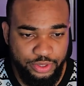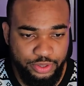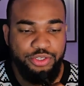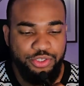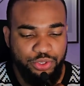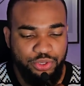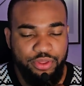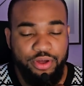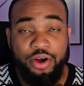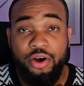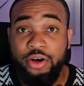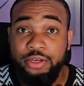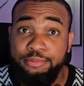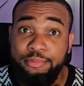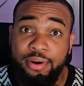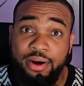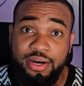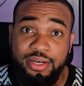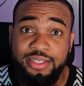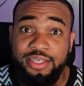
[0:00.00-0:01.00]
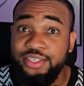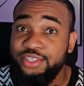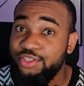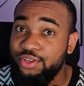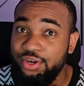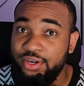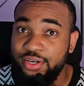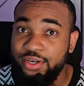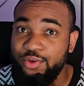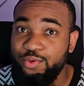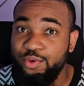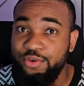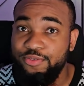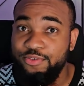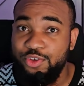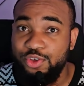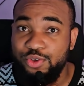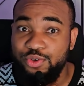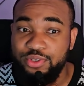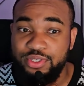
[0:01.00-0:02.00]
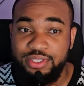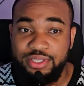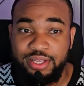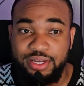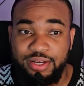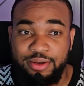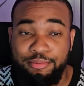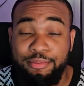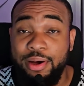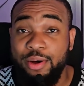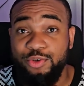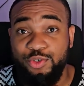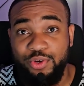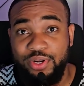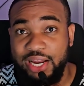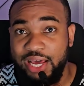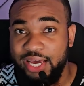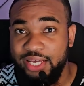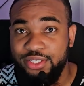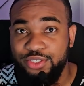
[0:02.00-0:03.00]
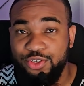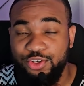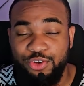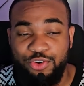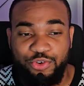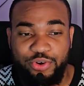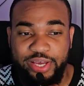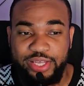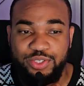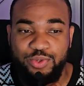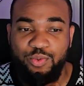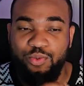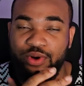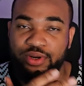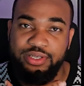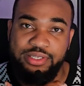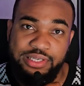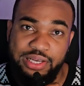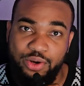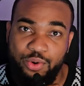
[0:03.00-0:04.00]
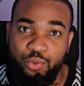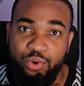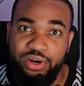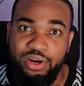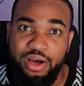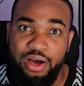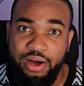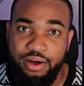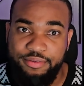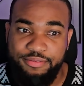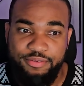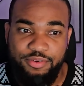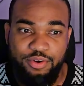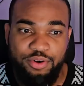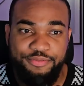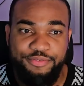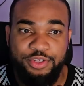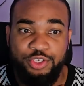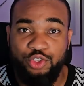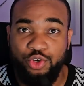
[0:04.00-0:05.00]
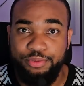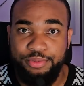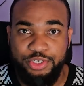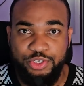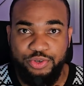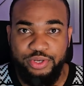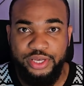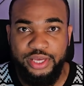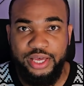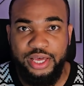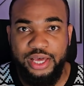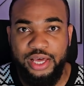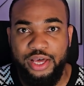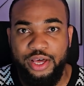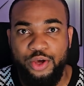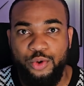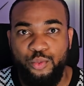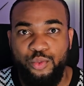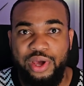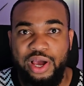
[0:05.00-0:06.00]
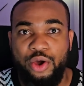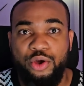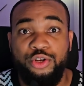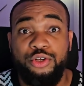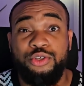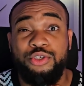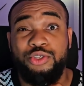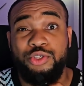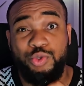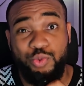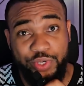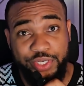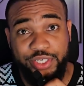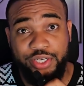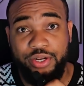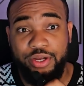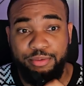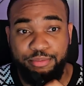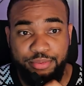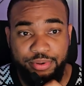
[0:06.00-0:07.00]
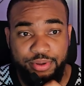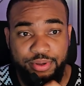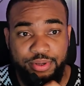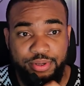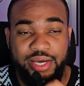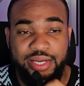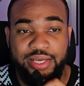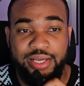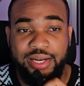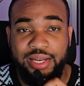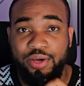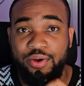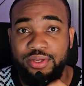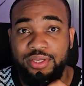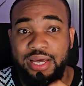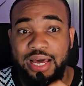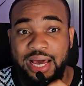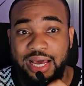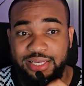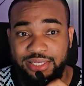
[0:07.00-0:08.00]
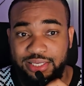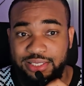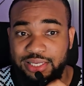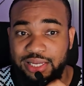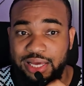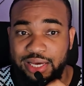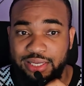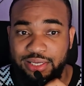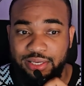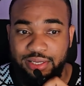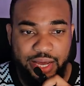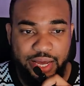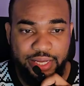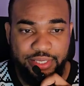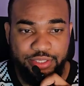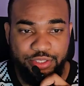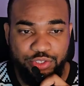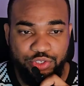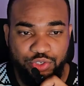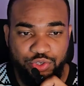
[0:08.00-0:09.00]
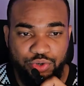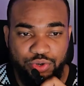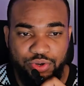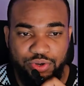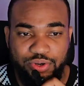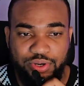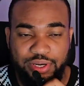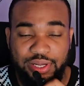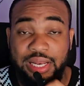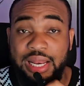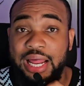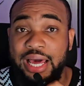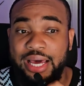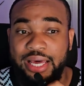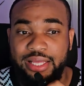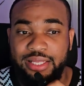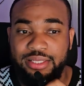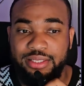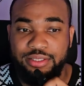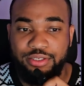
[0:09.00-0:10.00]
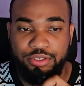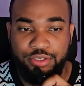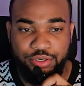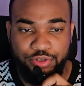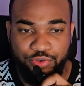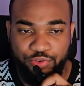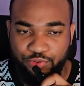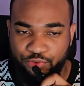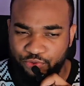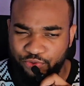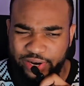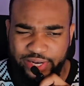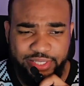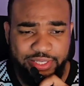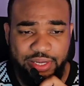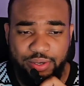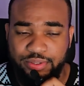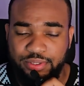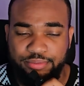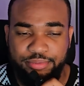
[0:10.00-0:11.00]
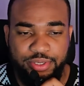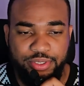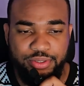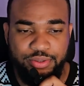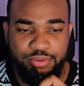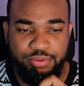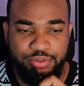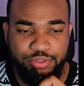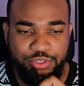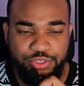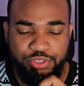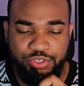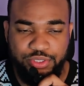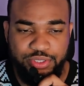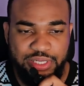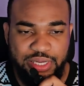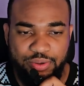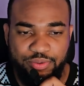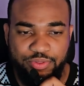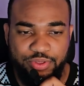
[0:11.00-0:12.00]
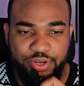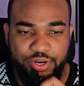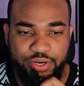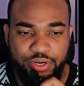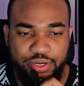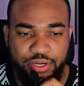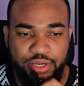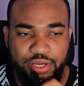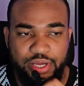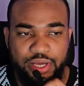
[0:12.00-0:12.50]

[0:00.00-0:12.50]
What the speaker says: So the hard part is done. We've used the boundary line to create one half of the geometry. We are going to switch it up and click on the axis line and draw a line right down the middle, just down there.